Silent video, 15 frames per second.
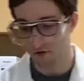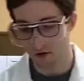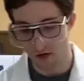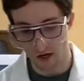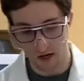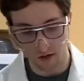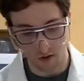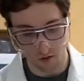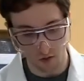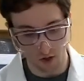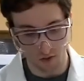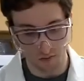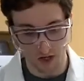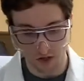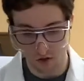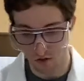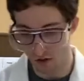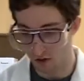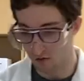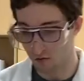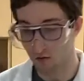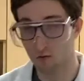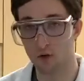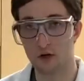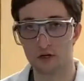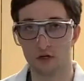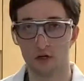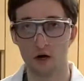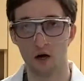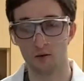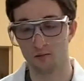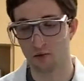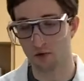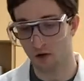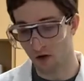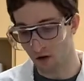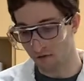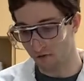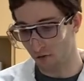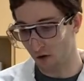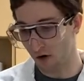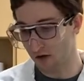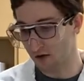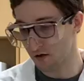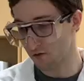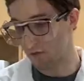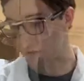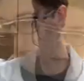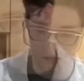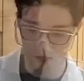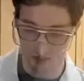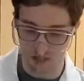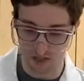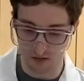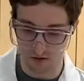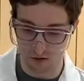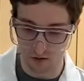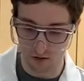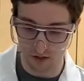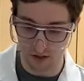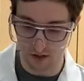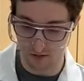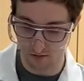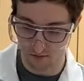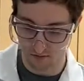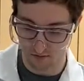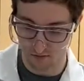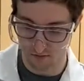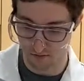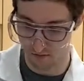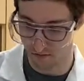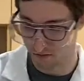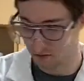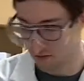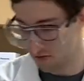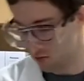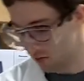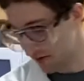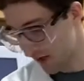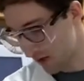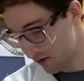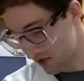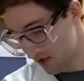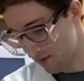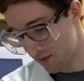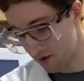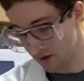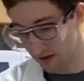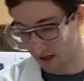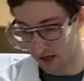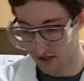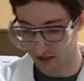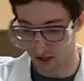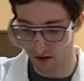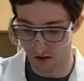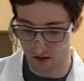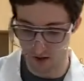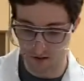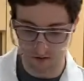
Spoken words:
that, you want to measure out 1 cup of water, which add it slowly without spilling, ideally.